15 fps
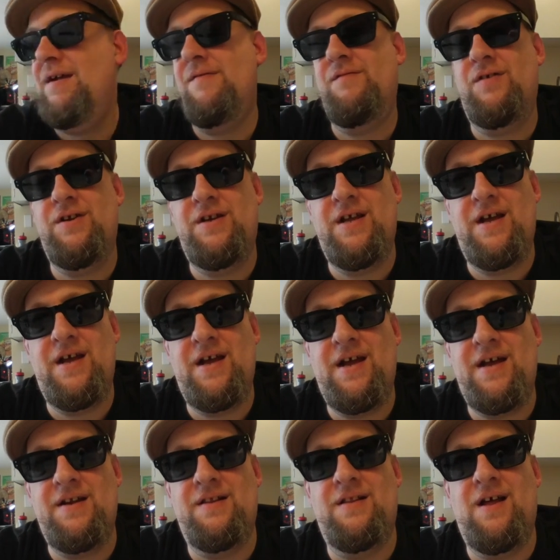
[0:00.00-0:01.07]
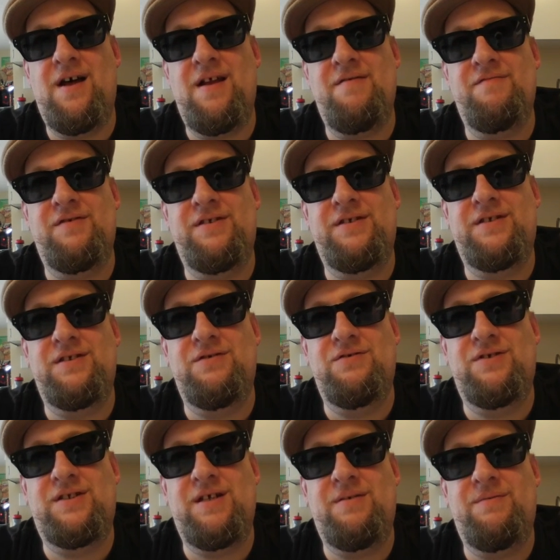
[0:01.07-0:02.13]
every day, and a lot of it is
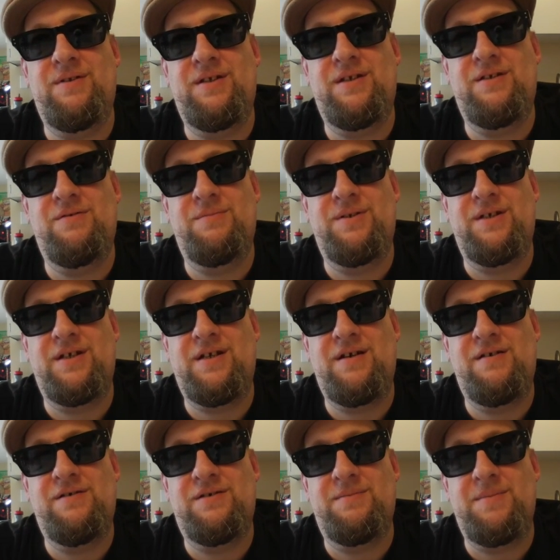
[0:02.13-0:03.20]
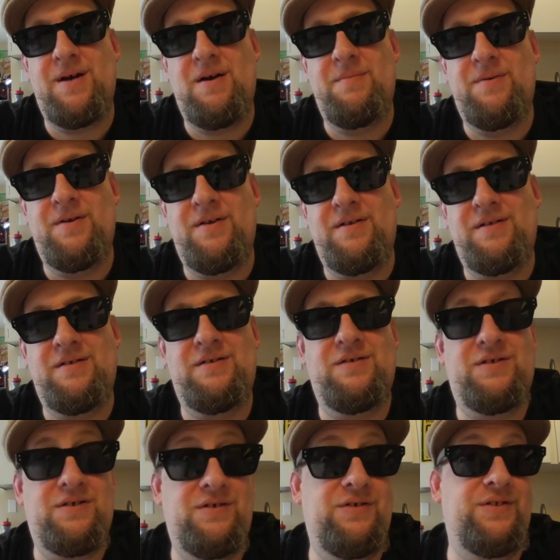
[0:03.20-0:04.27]
news that really nobody cares about. But
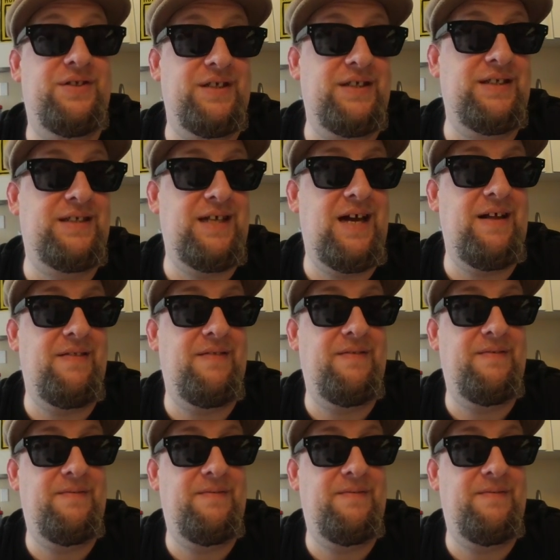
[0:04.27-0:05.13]
there's certain things that